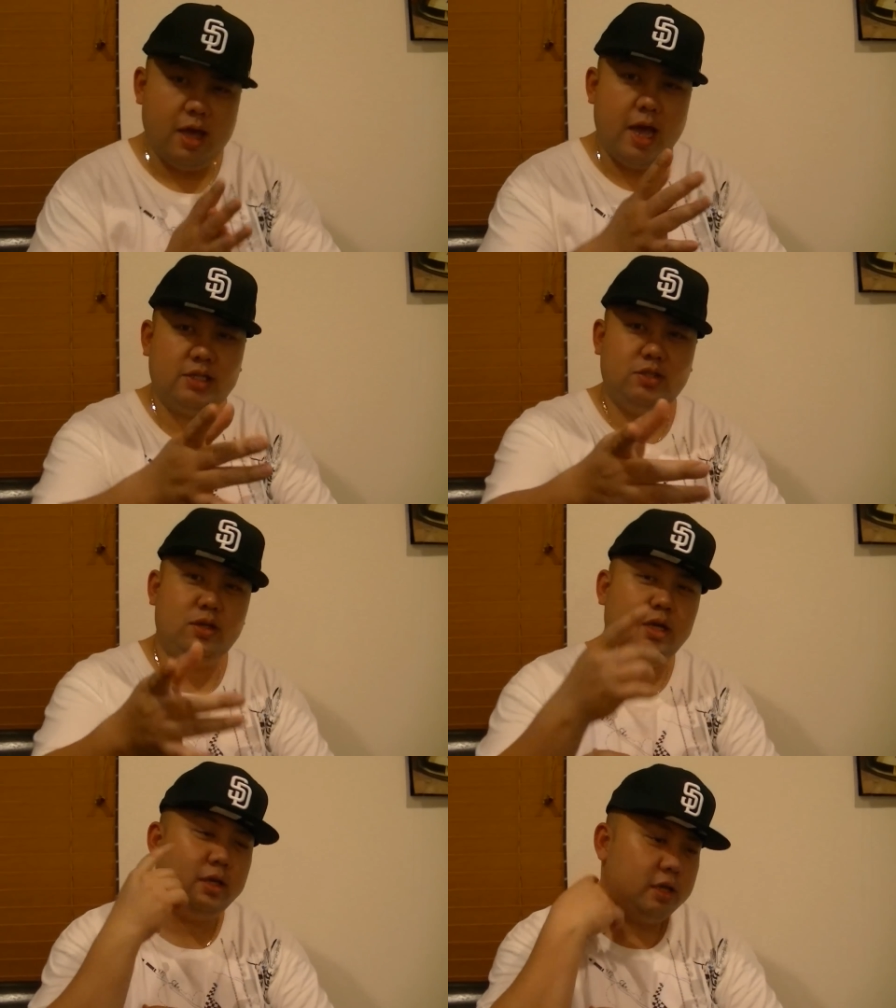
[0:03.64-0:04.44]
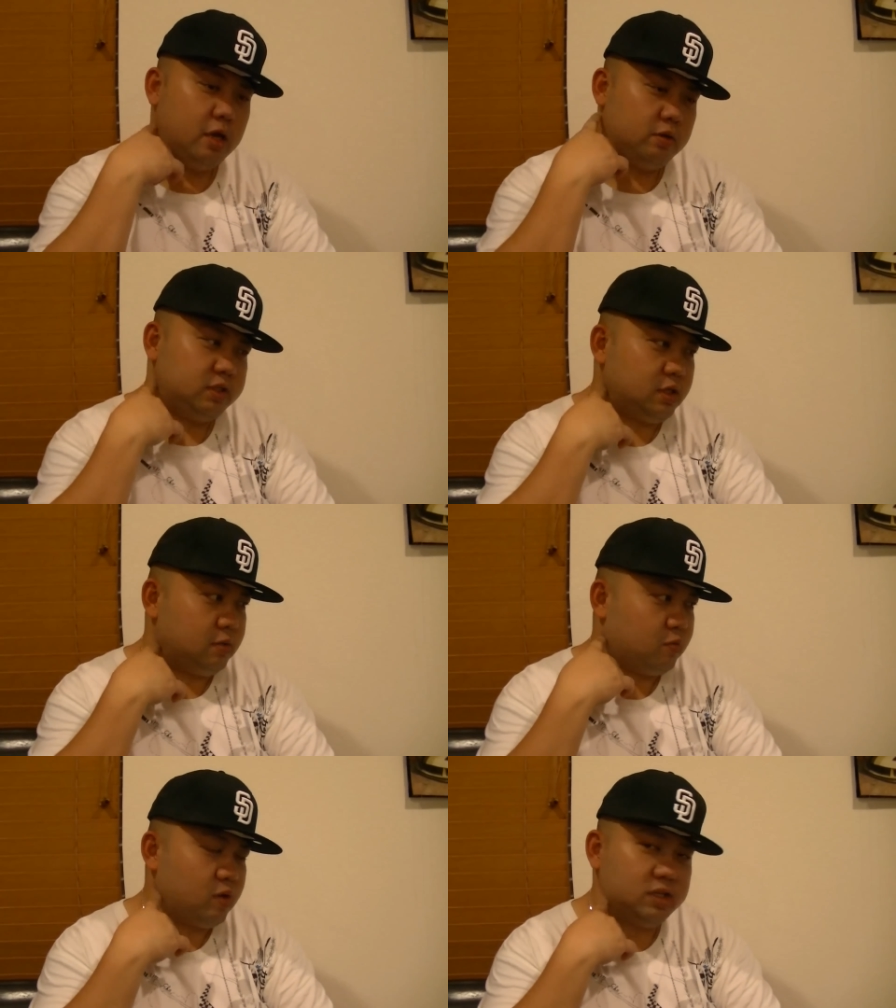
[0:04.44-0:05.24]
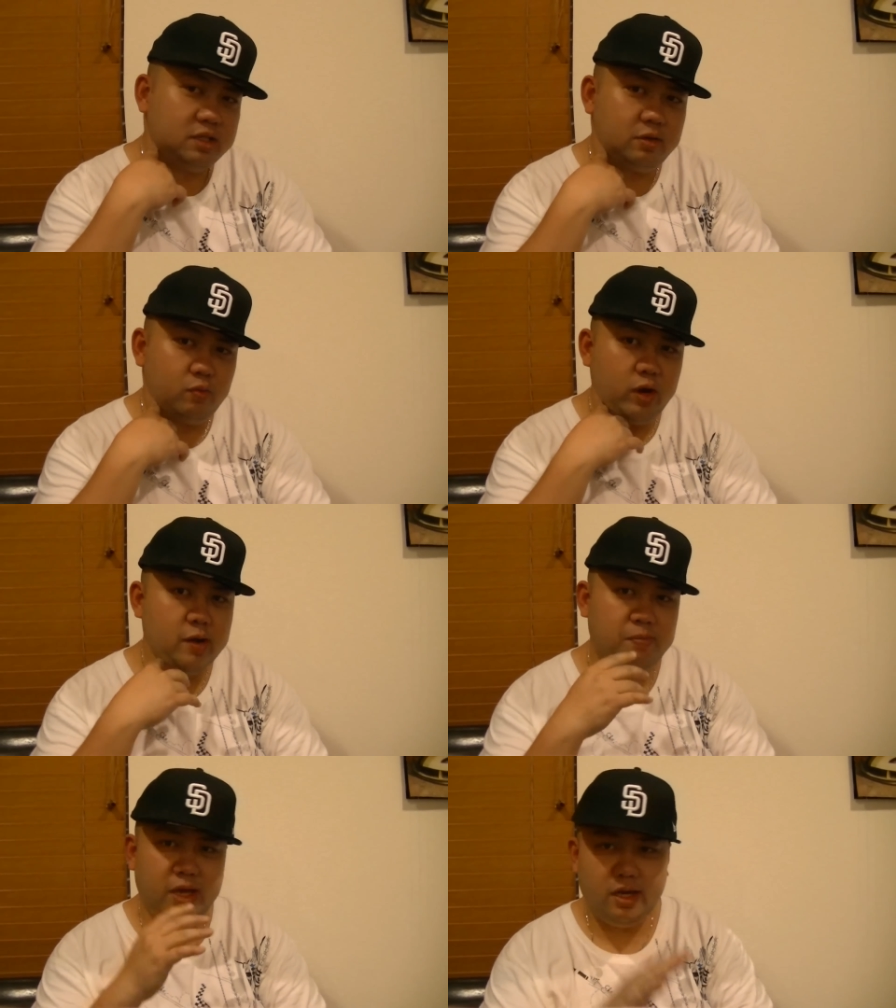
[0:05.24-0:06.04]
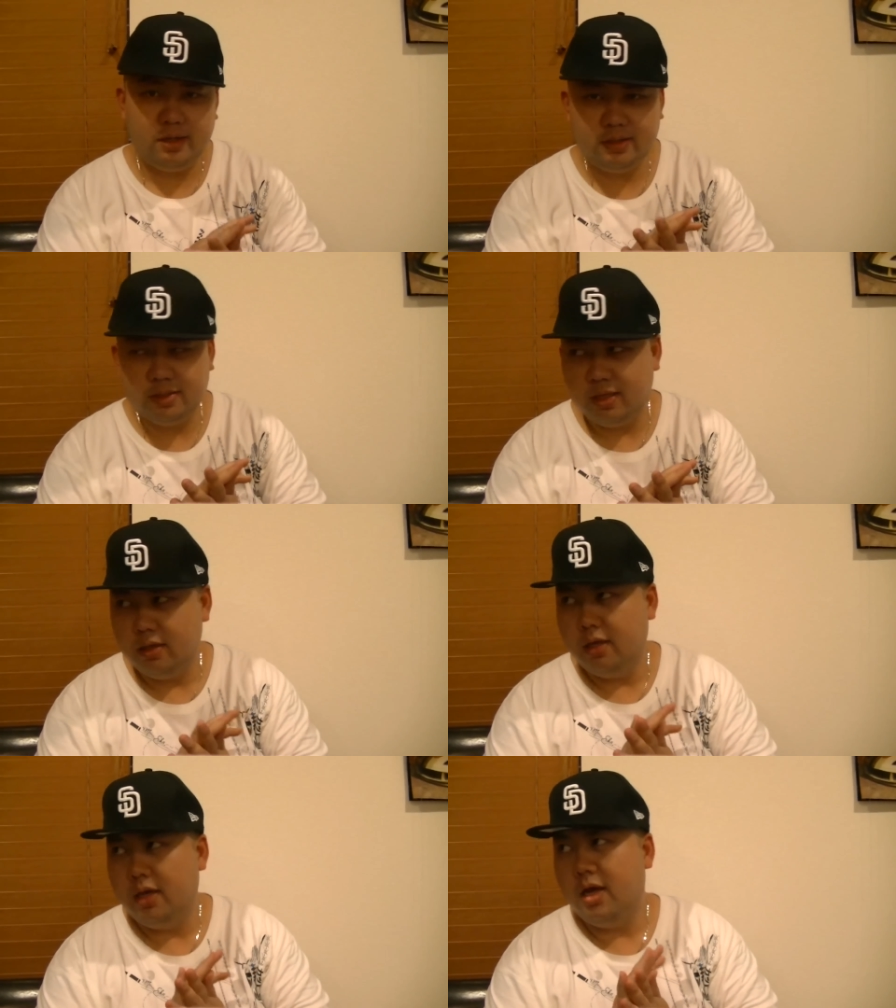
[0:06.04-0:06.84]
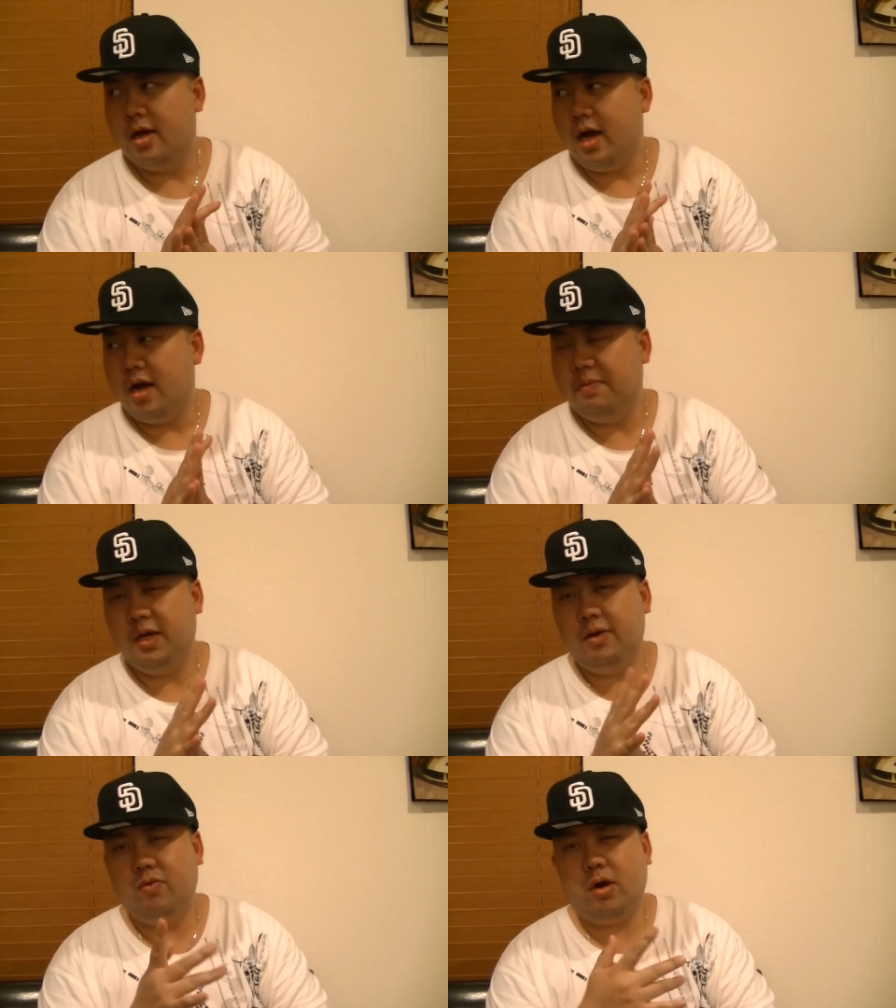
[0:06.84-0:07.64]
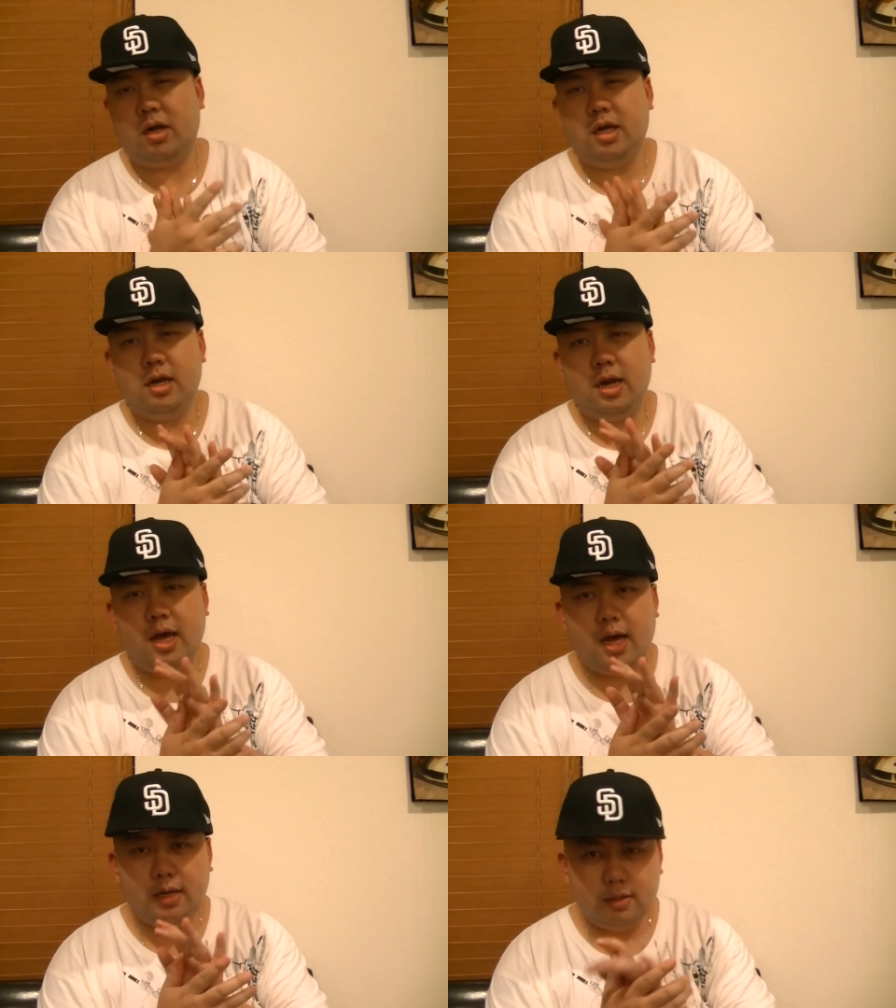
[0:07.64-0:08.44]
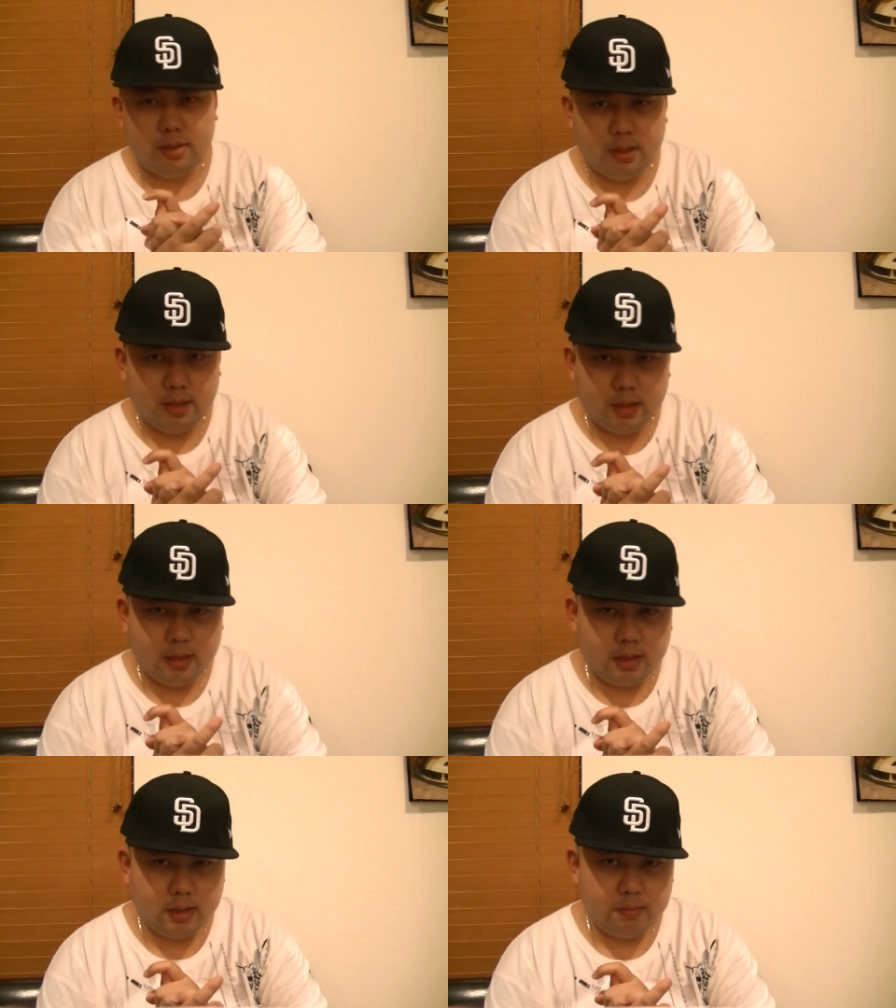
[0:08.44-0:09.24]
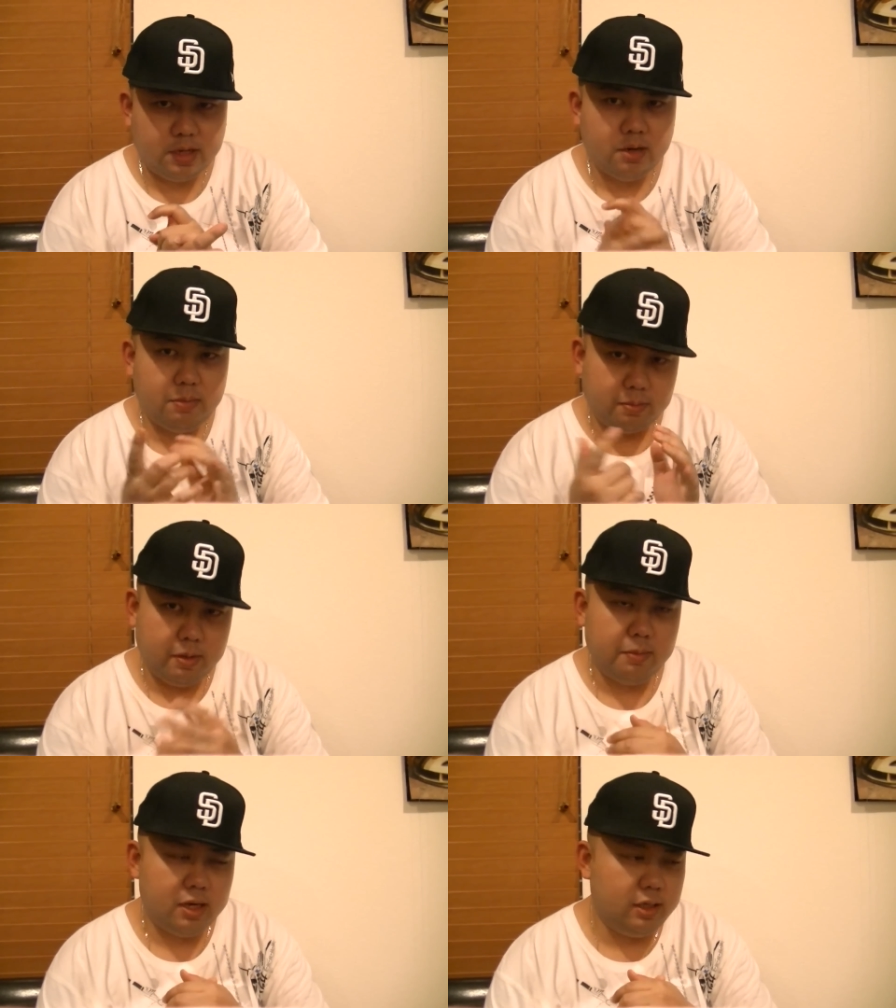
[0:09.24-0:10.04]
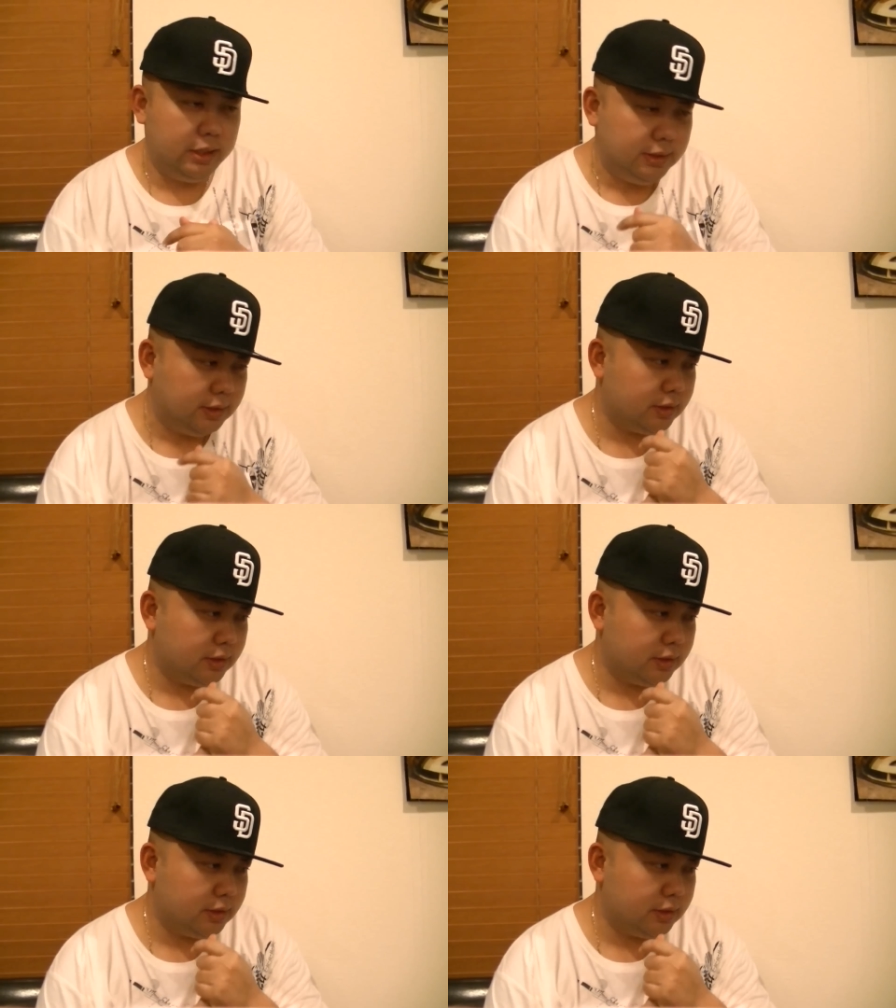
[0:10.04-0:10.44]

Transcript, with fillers: Actually, there was a question where I've been working a lot. I'm gonna make my money.